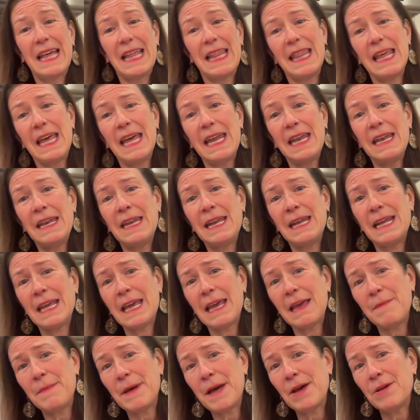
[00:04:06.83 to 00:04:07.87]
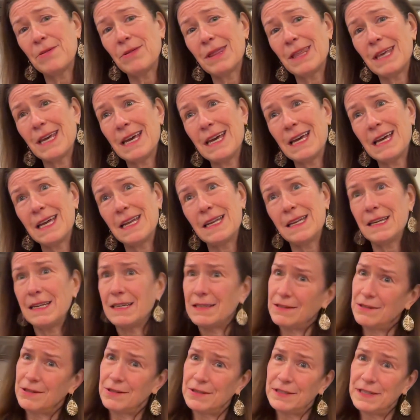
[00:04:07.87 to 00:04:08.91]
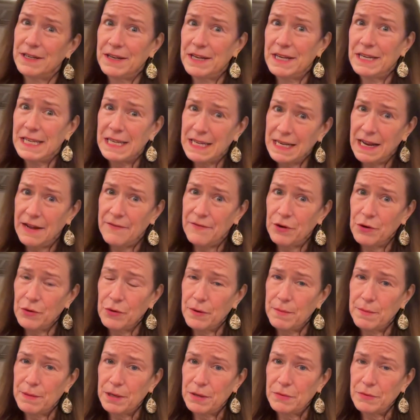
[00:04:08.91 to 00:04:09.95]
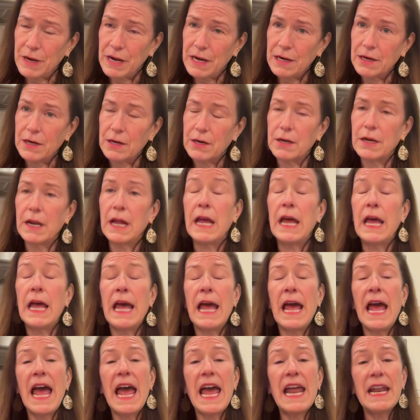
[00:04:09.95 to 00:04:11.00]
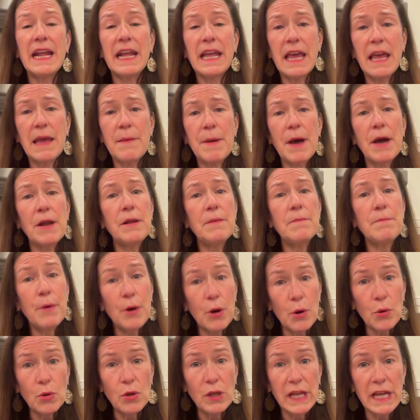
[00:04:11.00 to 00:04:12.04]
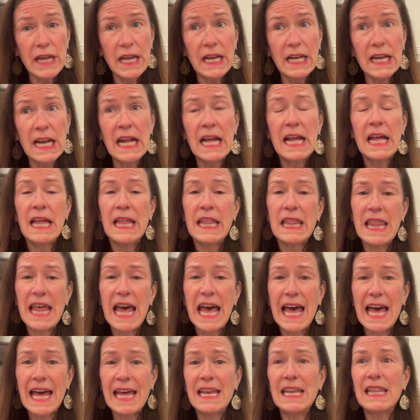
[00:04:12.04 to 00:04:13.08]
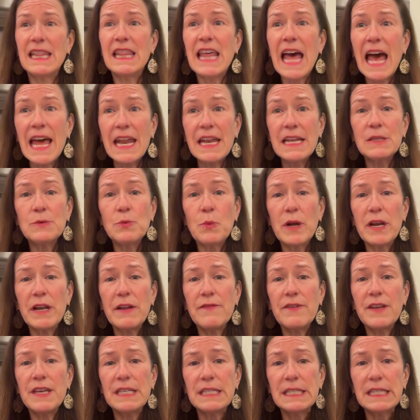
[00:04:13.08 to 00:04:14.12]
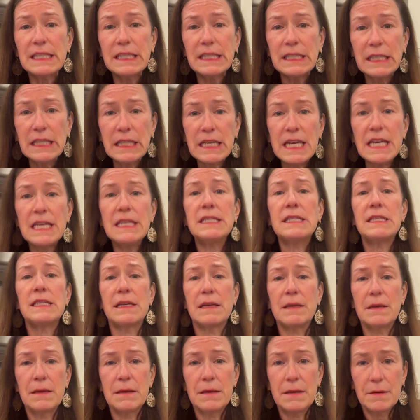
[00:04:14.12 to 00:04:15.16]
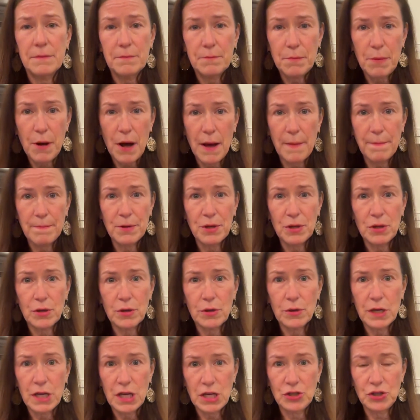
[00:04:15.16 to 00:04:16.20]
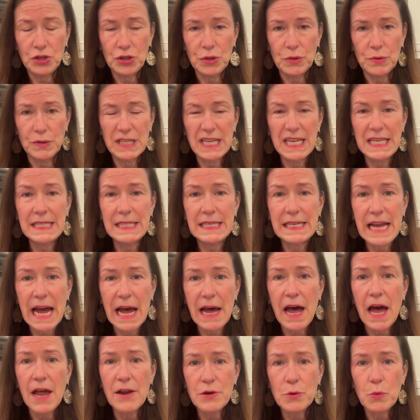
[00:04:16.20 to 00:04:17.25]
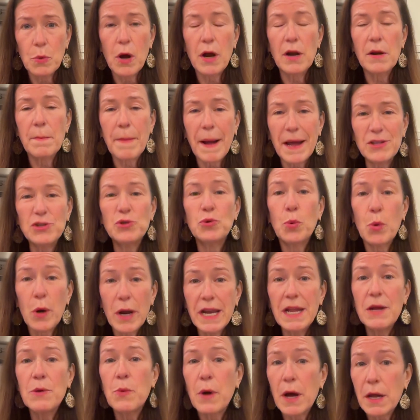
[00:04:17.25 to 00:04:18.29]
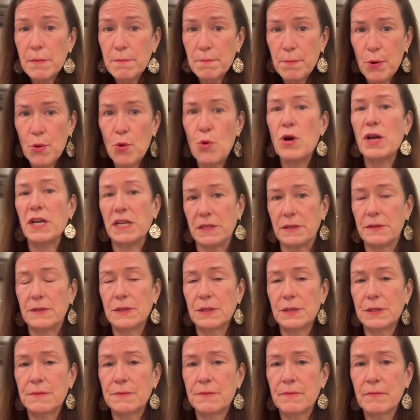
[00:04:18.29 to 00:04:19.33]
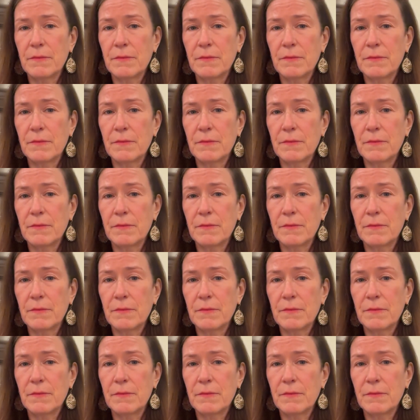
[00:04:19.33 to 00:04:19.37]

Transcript: Then it came out that turns out he didn't have a criminal record. And it came out in polling that that is one of his least popular issues. He's down underwater by 21 points.